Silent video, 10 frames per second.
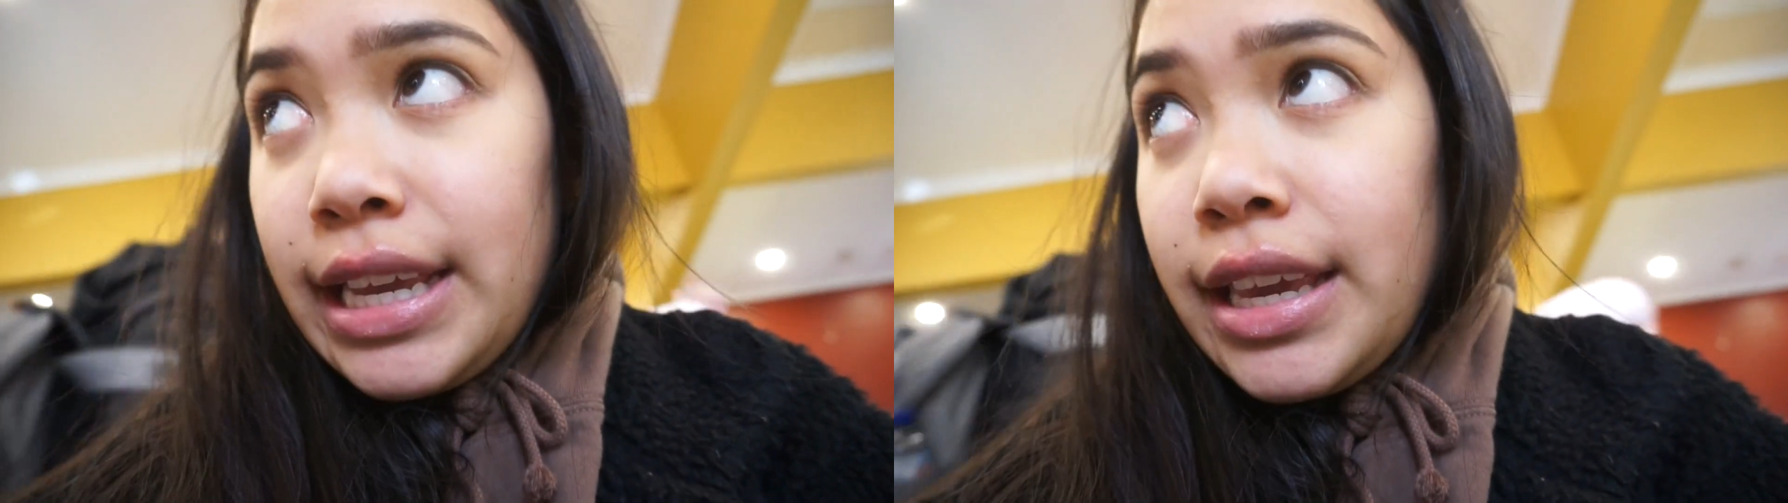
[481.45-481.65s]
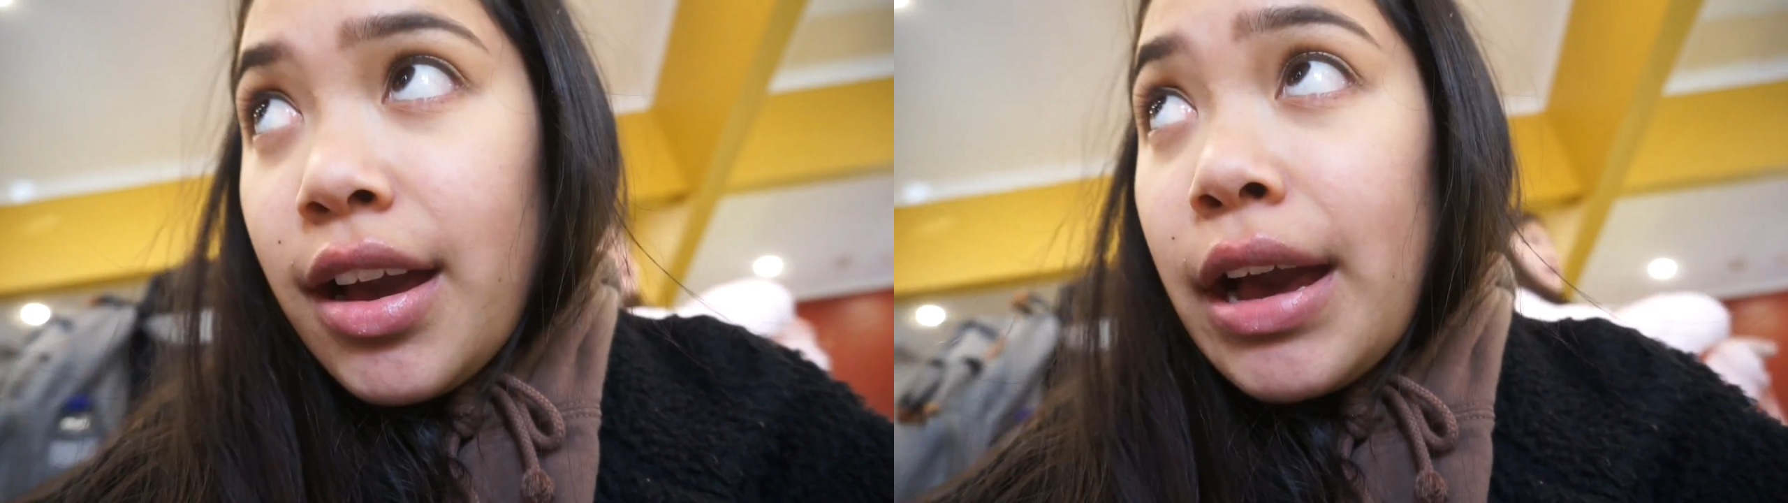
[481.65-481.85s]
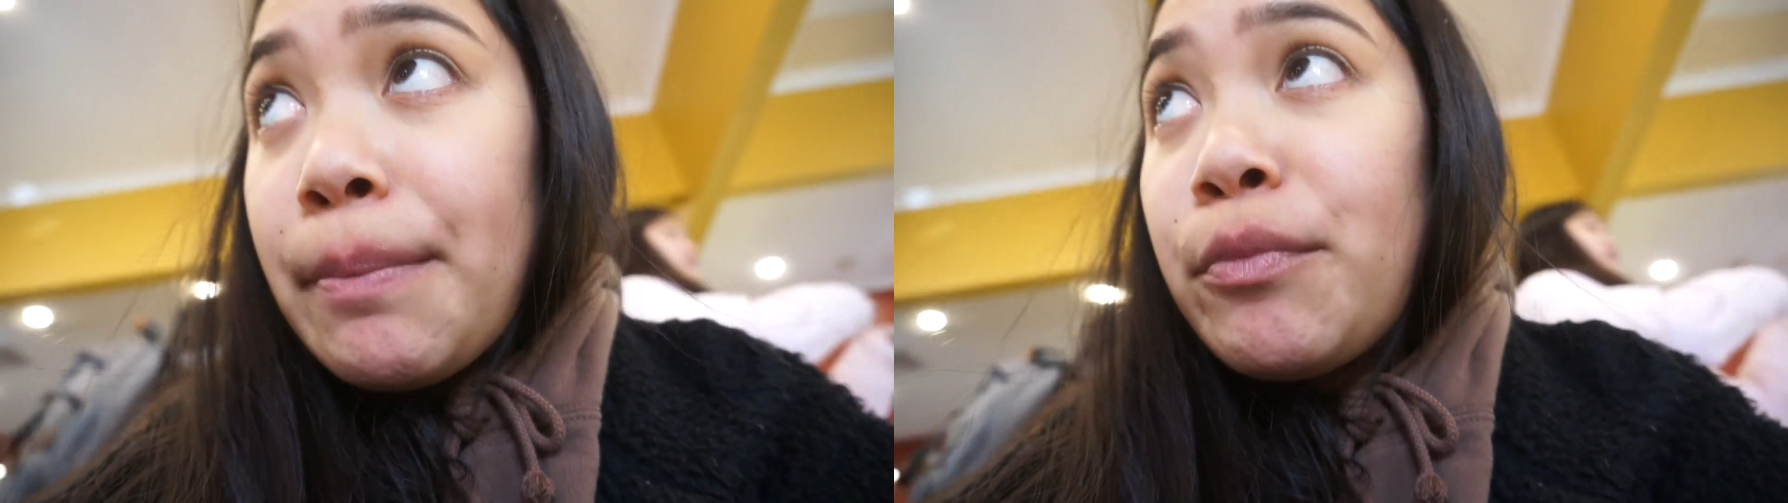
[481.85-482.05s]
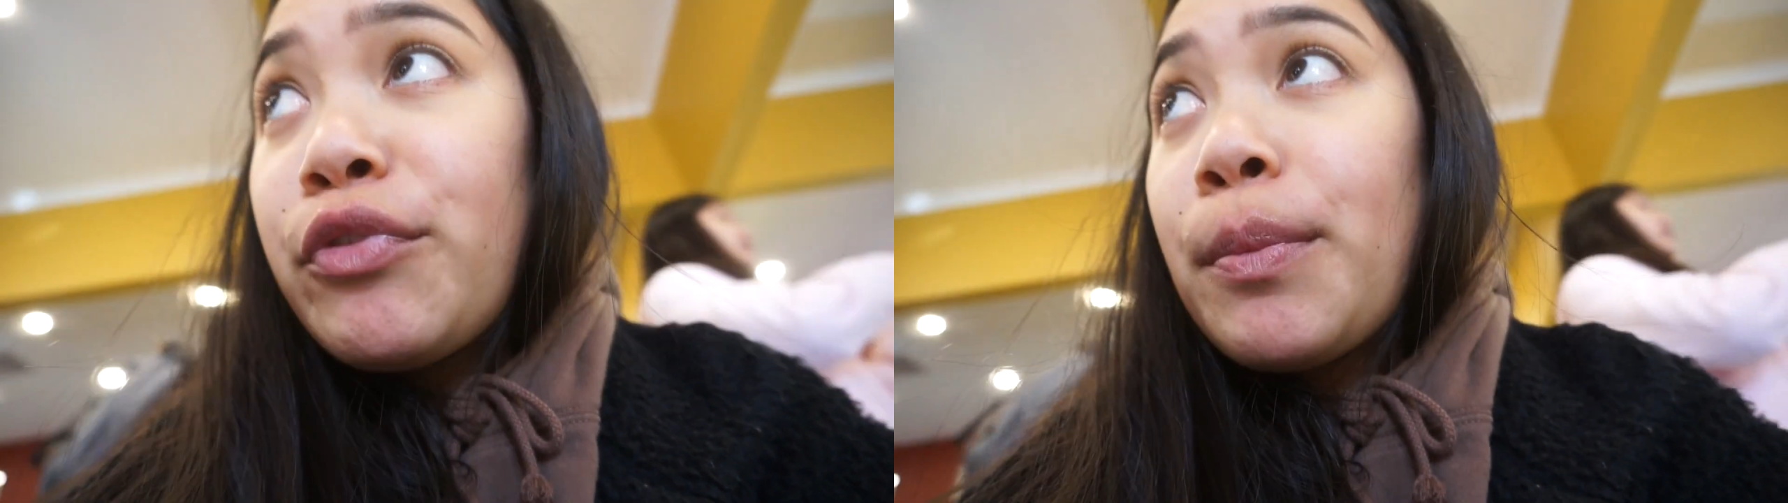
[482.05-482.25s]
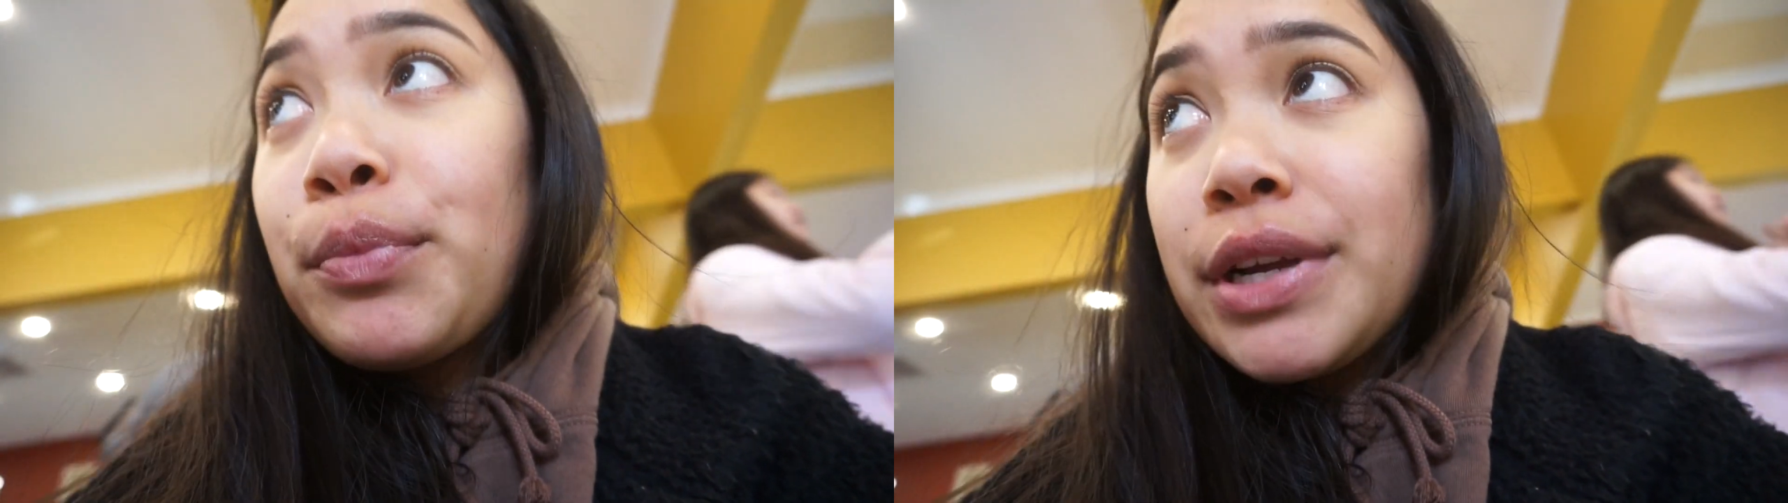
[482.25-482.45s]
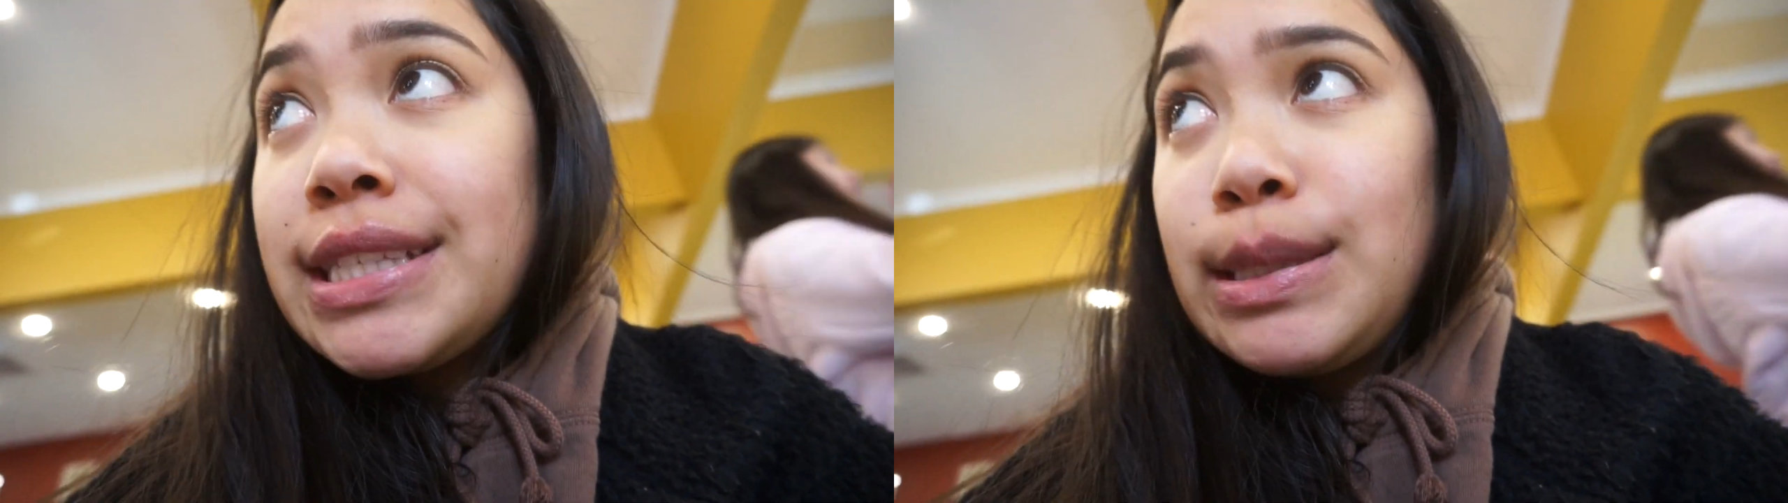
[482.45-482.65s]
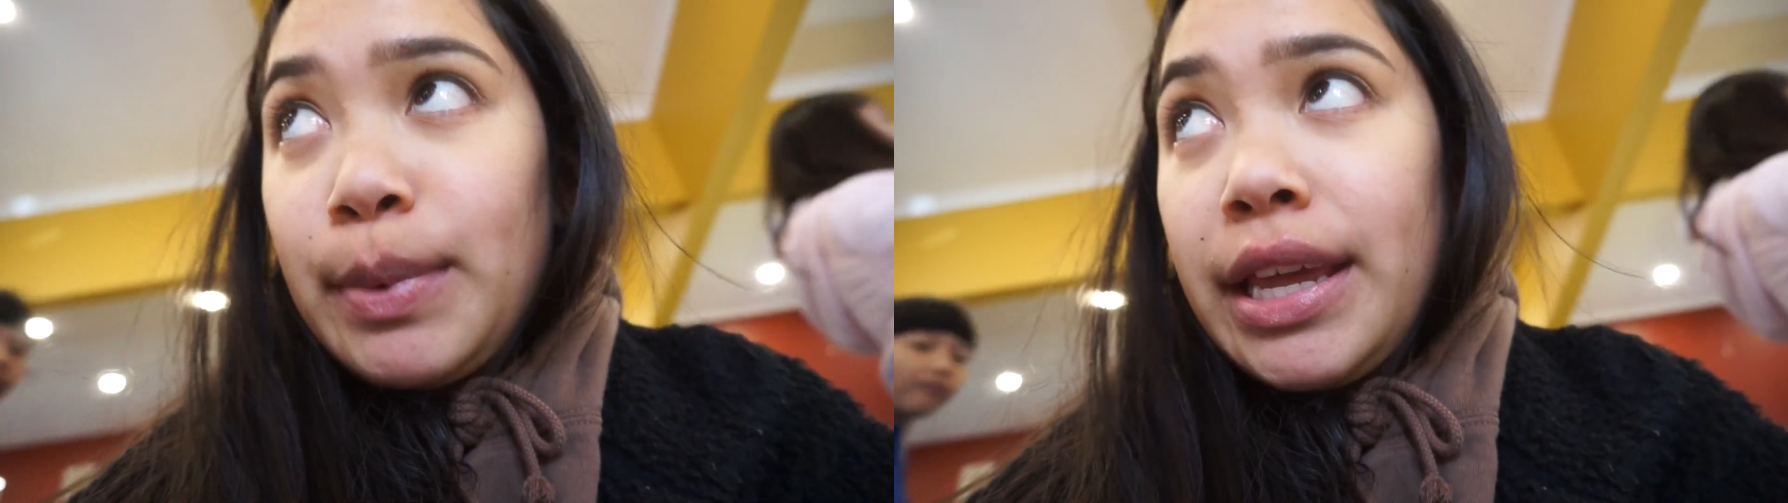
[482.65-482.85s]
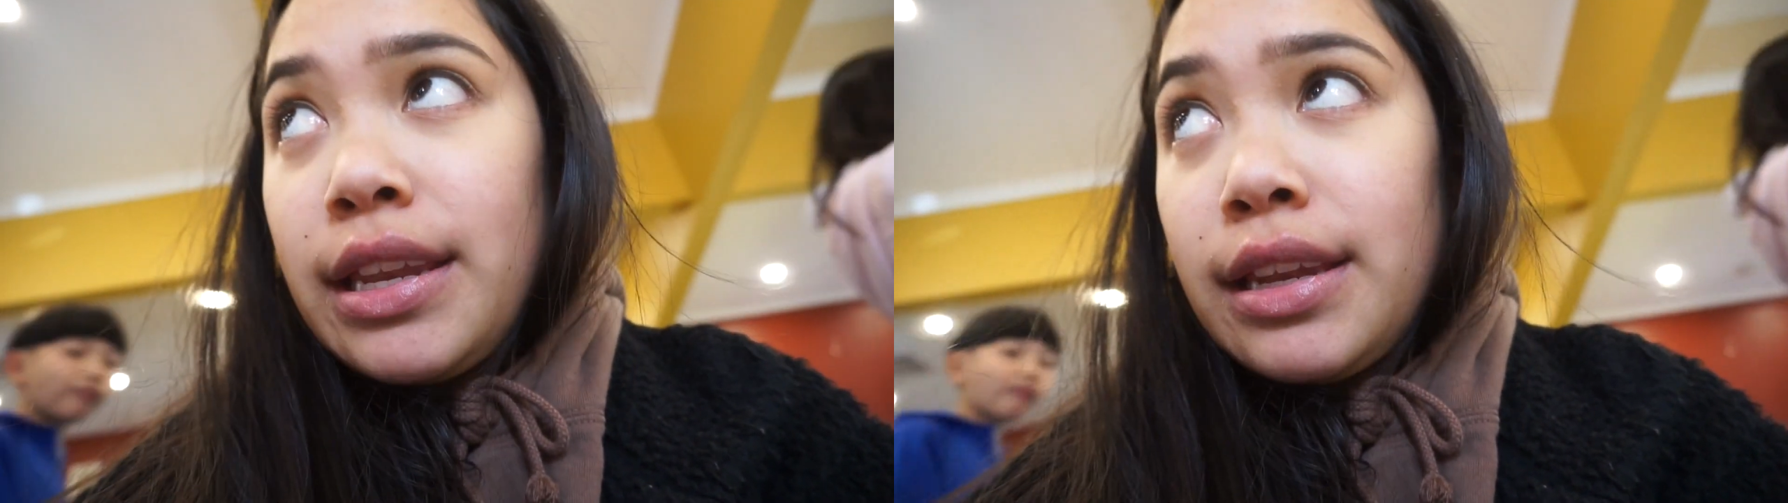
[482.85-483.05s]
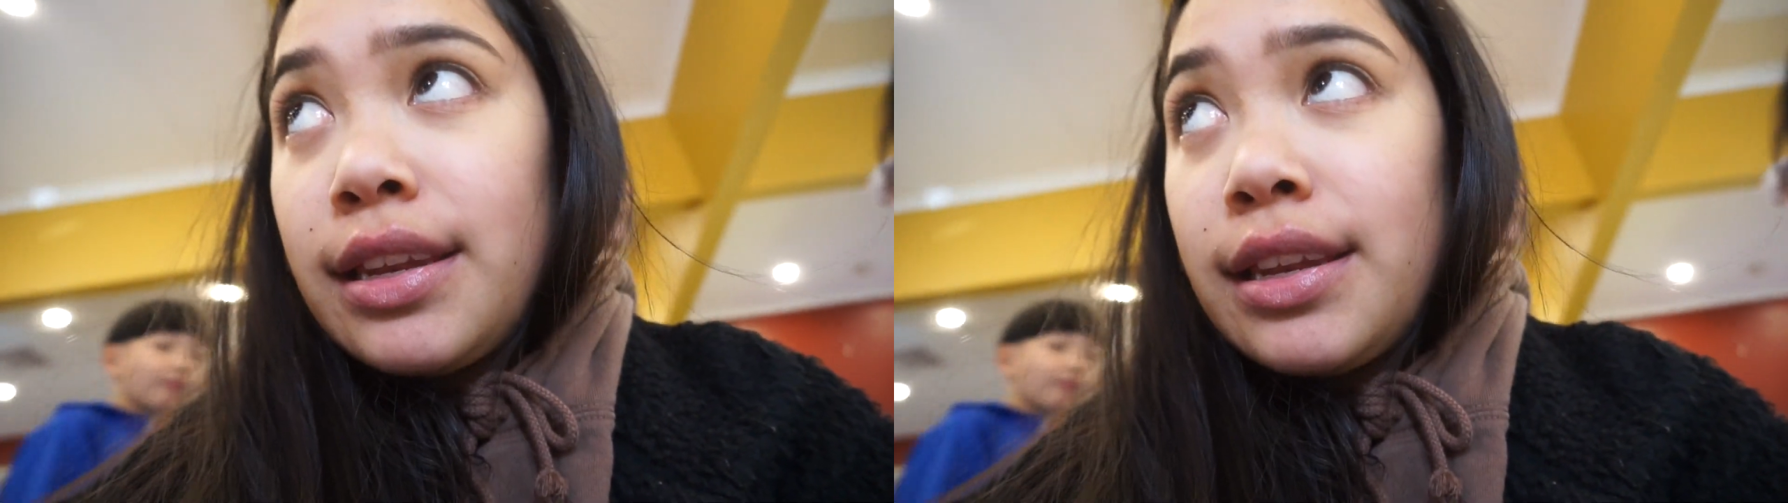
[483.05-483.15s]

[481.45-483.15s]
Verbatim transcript: I'm from Brisbane.